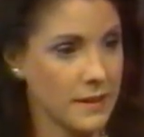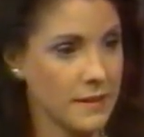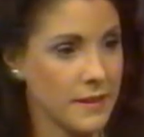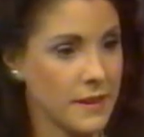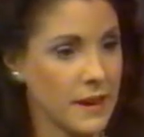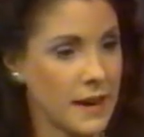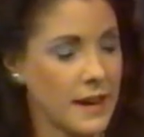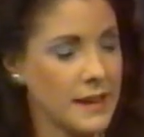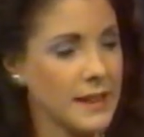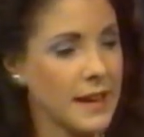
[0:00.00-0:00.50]

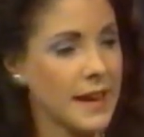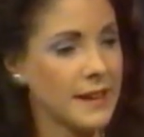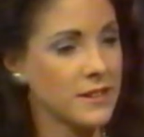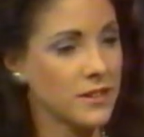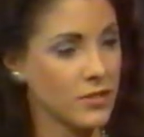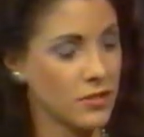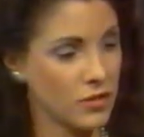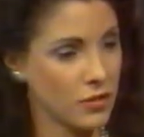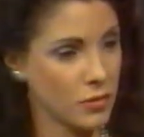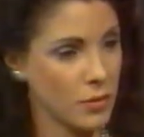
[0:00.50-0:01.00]
that I like
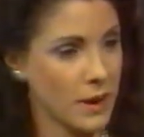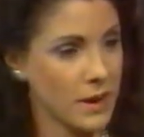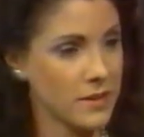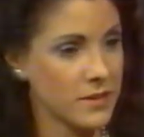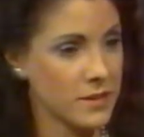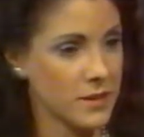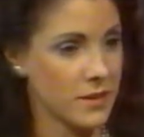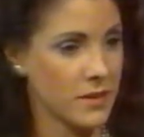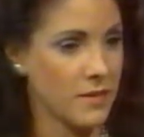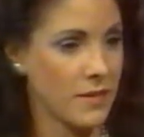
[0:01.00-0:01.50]
to
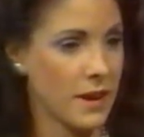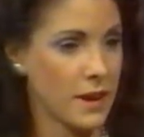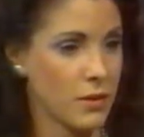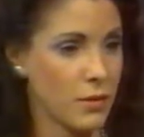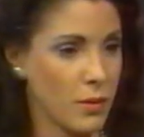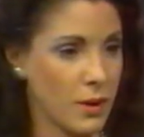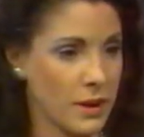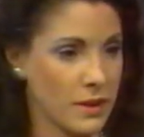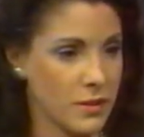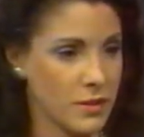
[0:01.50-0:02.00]
stress in an
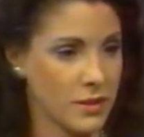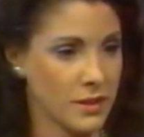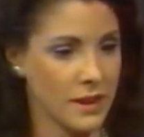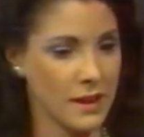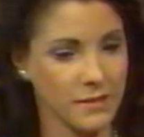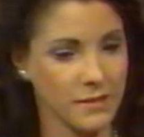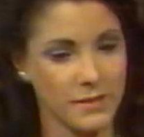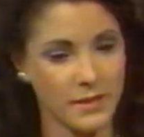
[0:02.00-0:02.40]
evaluation.